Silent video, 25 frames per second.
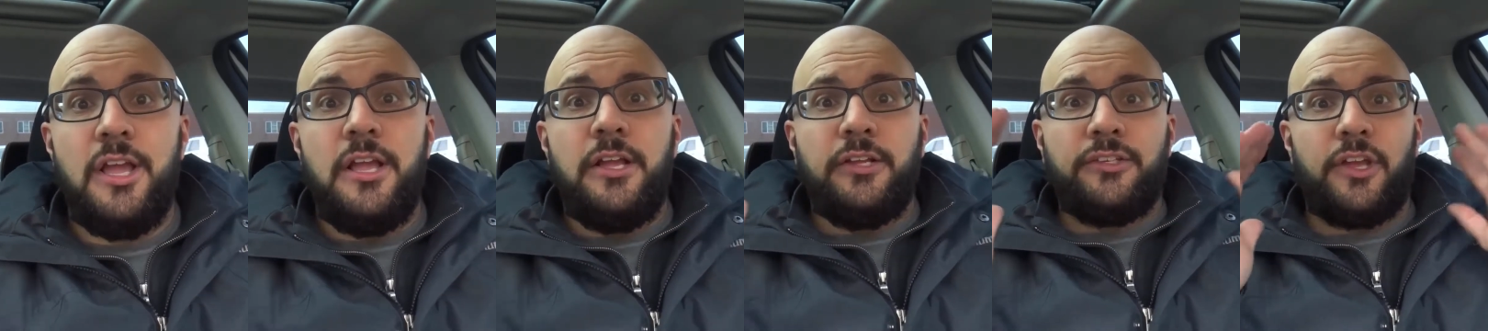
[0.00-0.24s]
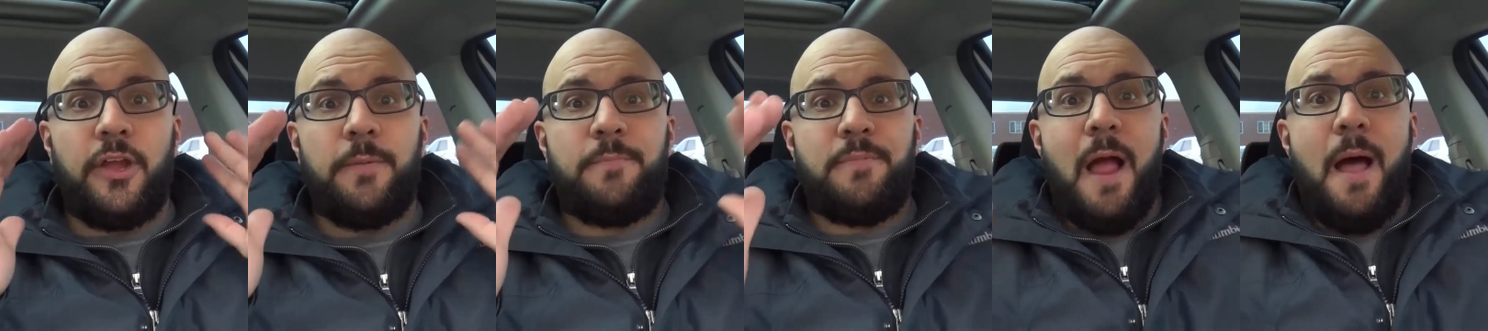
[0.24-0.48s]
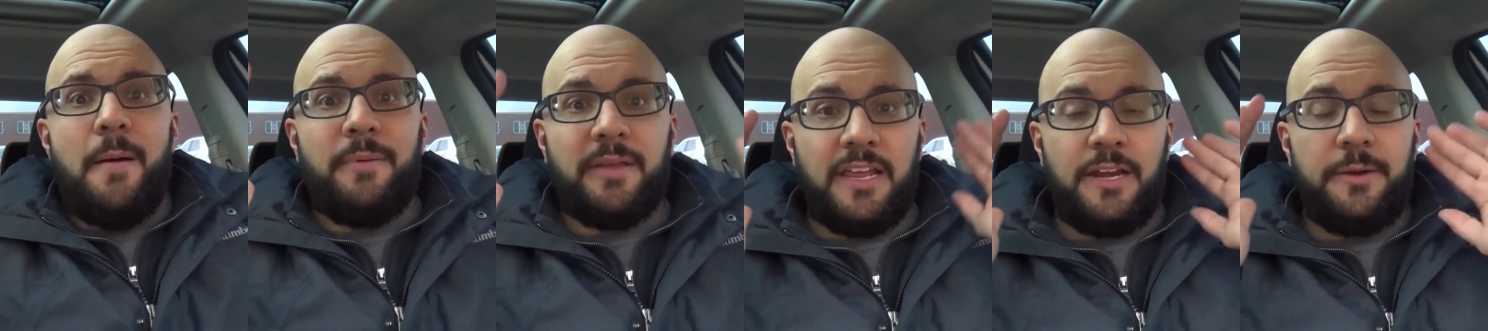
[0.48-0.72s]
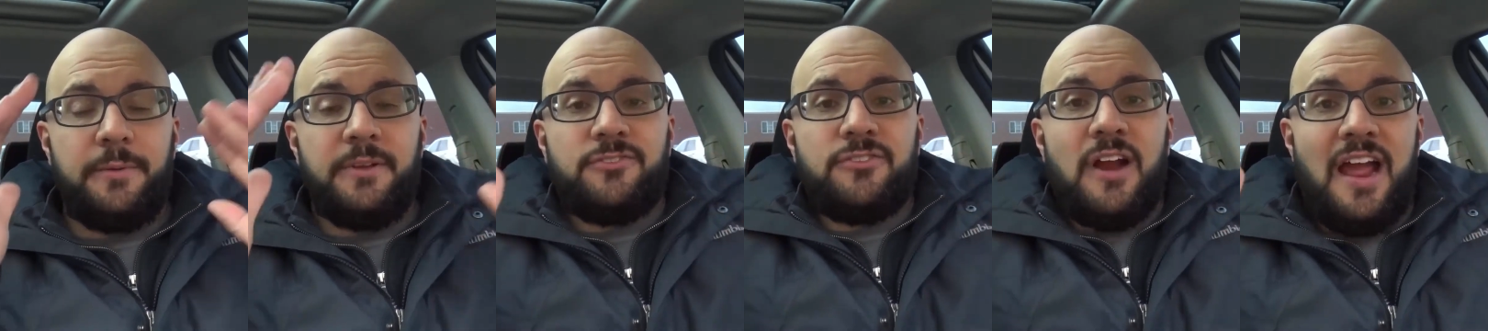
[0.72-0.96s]
So you're probably
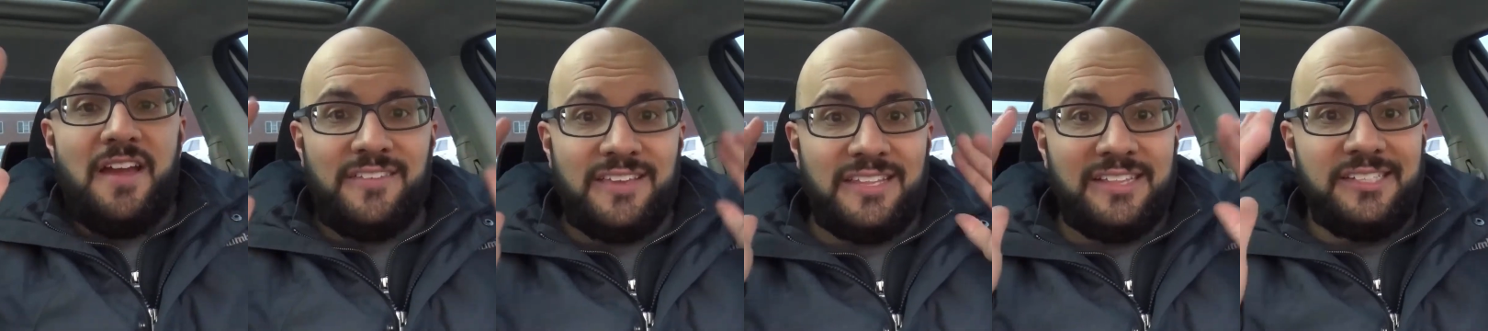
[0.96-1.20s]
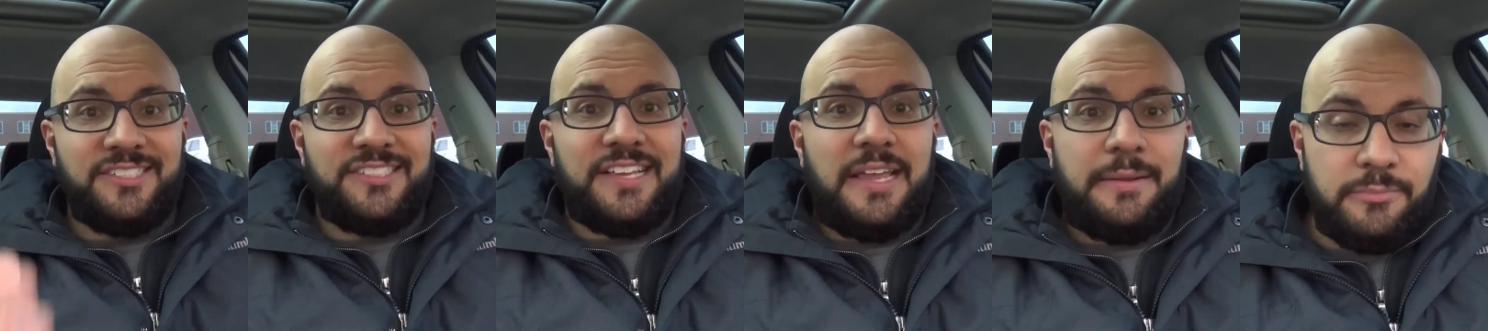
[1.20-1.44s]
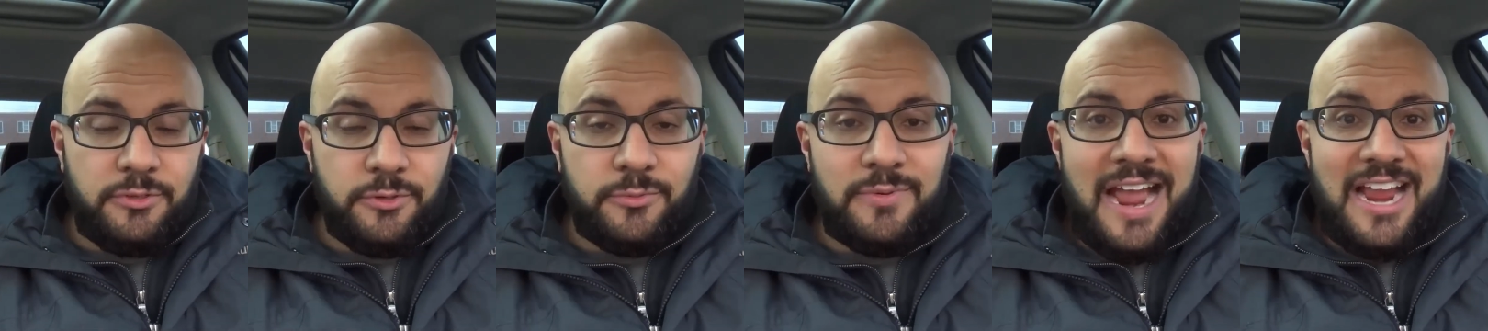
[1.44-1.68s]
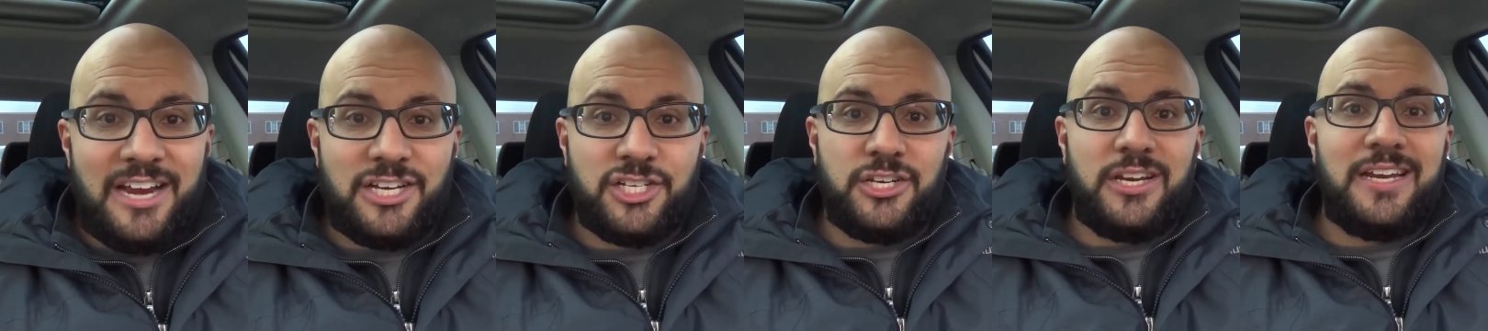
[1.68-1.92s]
going to be driving in the same
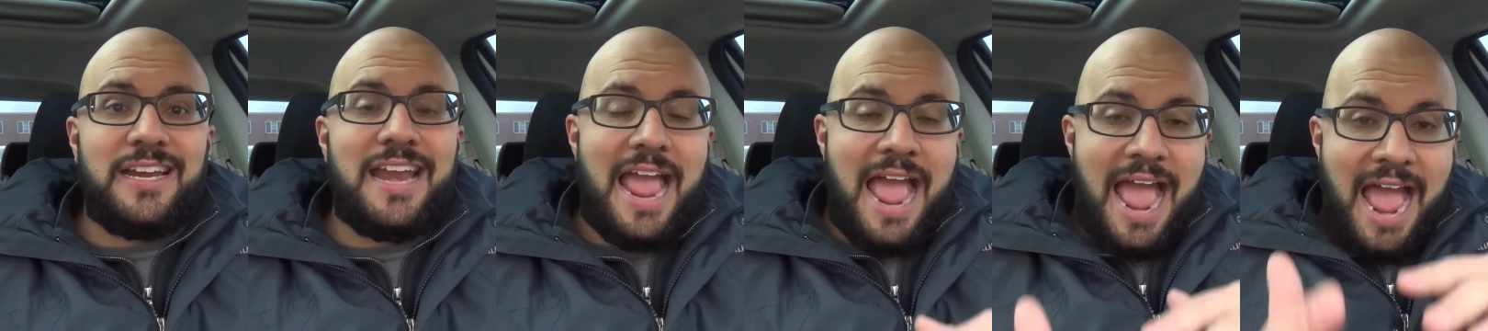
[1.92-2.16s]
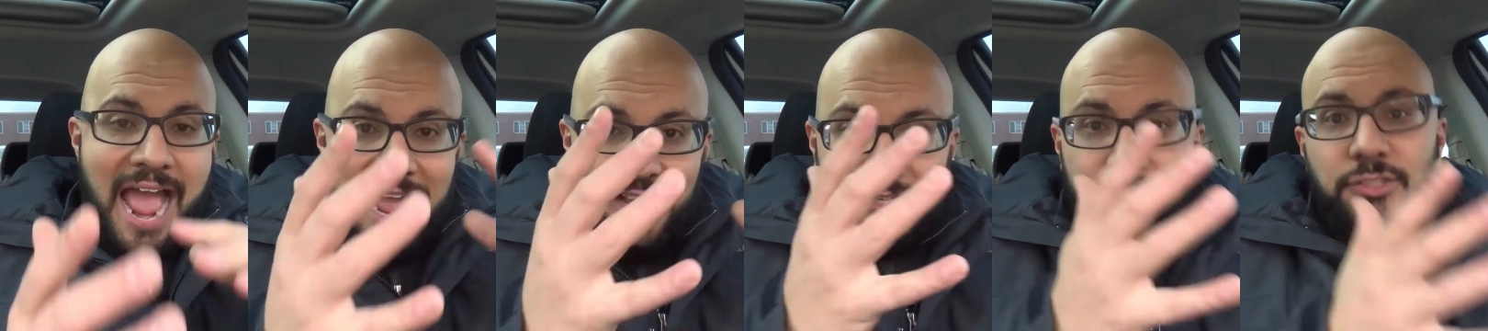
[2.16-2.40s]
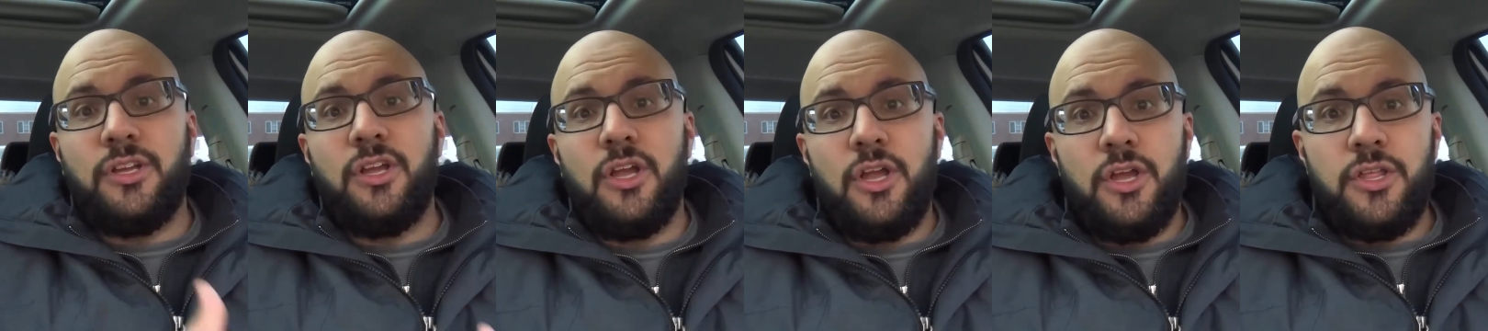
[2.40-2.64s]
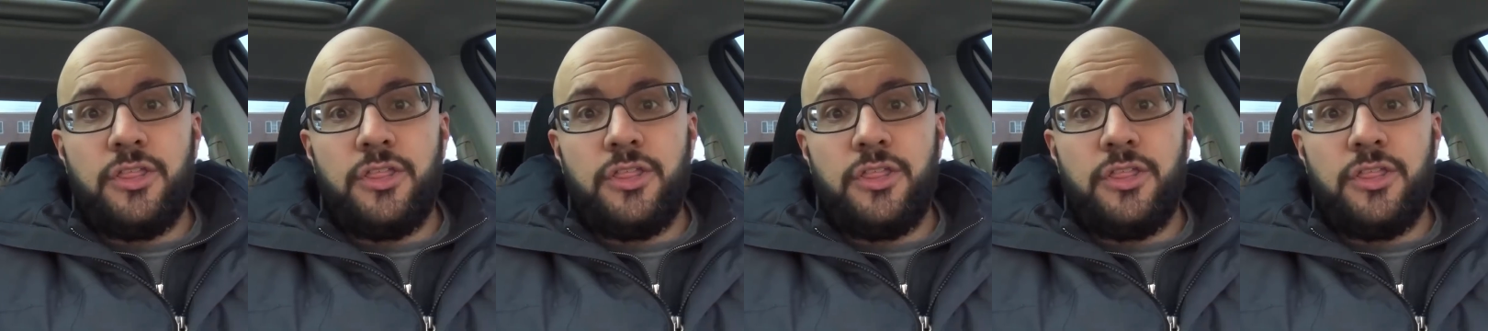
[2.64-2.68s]
direction as